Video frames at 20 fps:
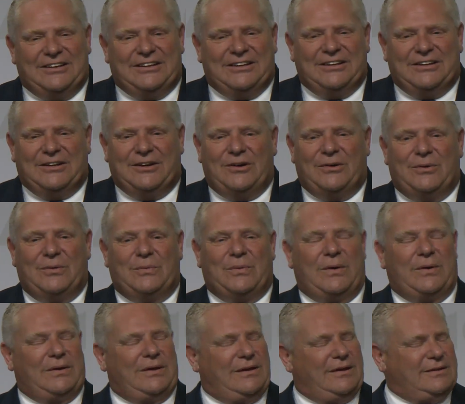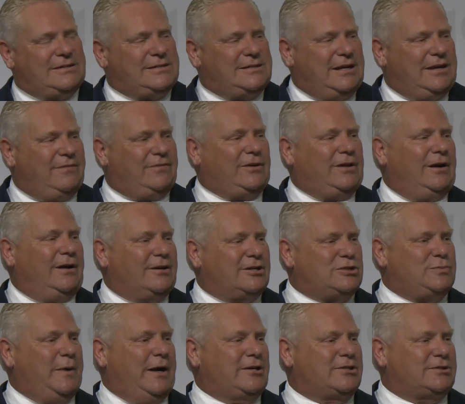You know, Steve Clark's
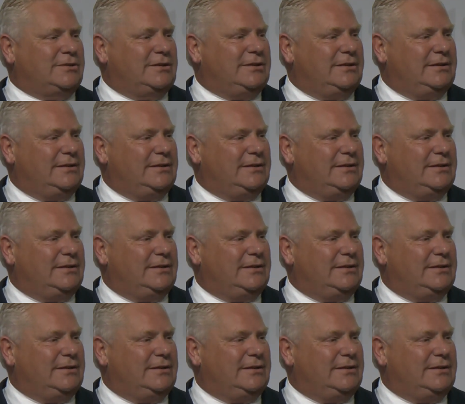special.